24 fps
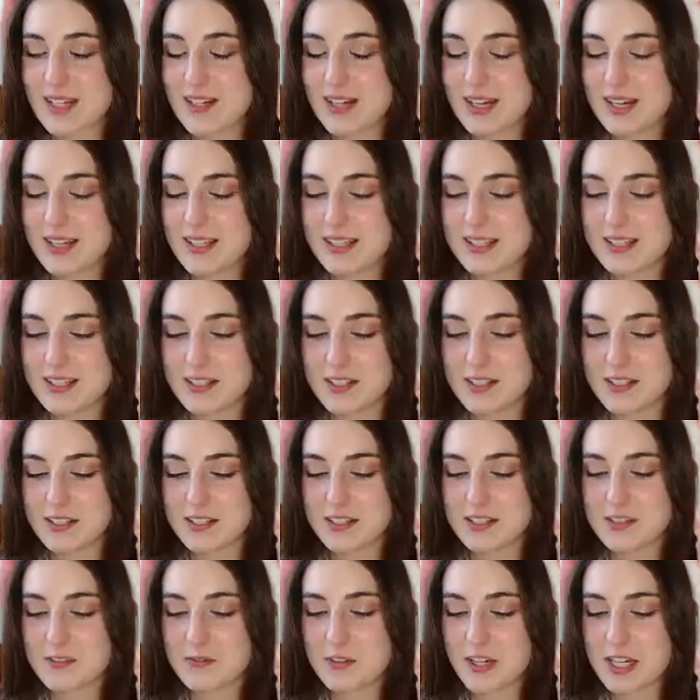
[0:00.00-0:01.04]
I
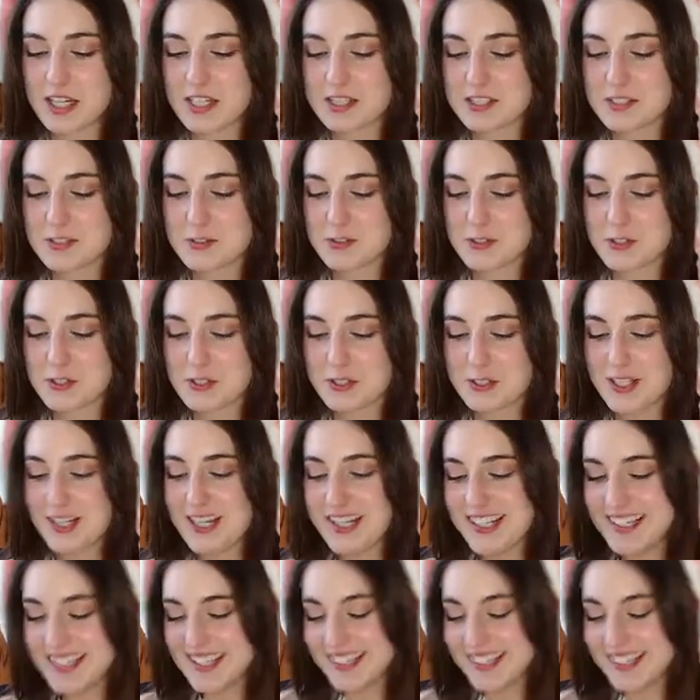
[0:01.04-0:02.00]
uh, invite you to